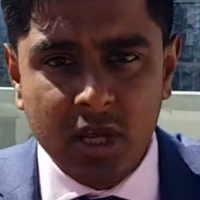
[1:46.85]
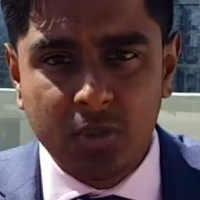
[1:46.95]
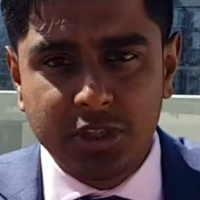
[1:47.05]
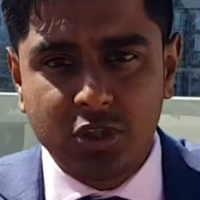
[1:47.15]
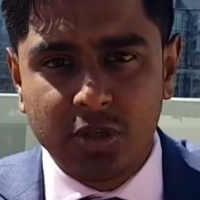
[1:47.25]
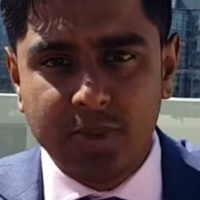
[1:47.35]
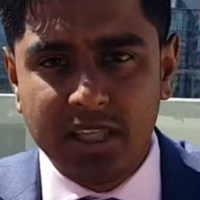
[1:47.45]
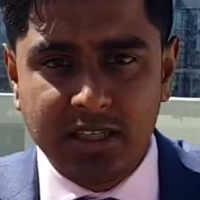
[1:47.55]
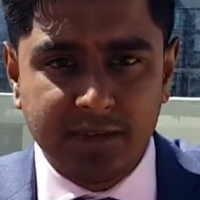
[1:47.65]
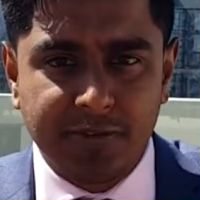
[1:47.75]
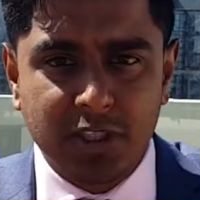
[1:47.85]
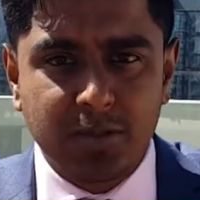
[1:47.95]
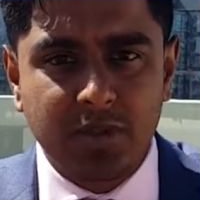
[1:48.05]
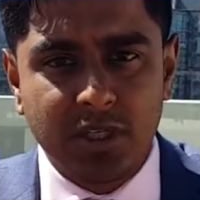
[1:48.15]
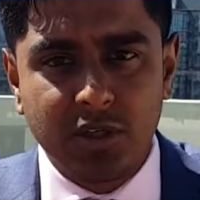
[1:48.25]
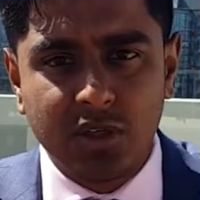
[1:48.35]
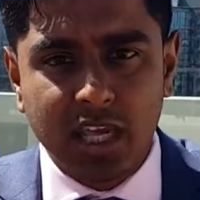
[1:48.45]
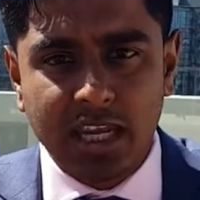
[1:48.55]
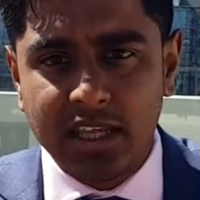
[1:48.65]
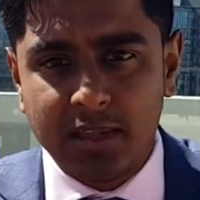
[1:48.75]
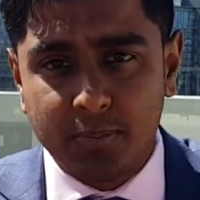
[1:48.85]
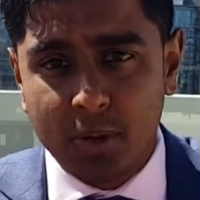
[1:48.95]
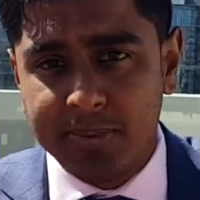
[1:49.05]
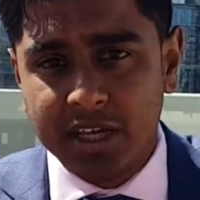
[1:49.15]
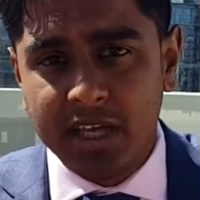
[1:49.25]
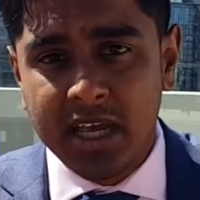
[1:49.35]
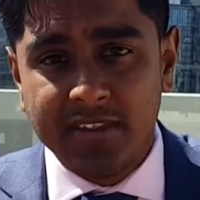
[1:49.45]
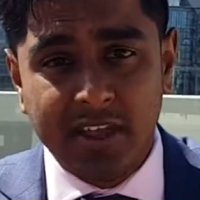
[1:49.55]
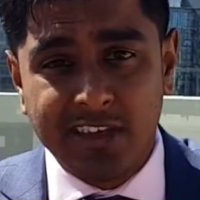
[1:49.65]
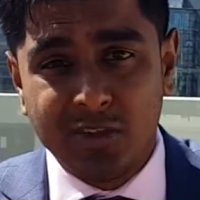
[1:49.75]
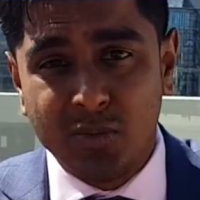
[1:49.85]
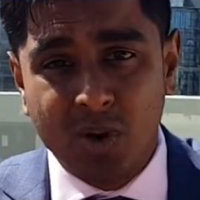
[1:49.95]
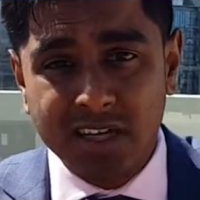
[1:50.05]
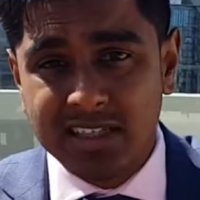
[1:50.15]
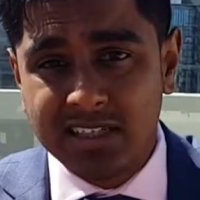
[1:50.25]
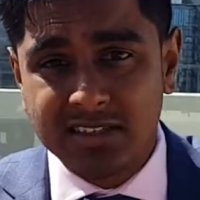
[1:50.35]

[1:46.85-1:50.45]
which could be the difference between you getting the property that you want.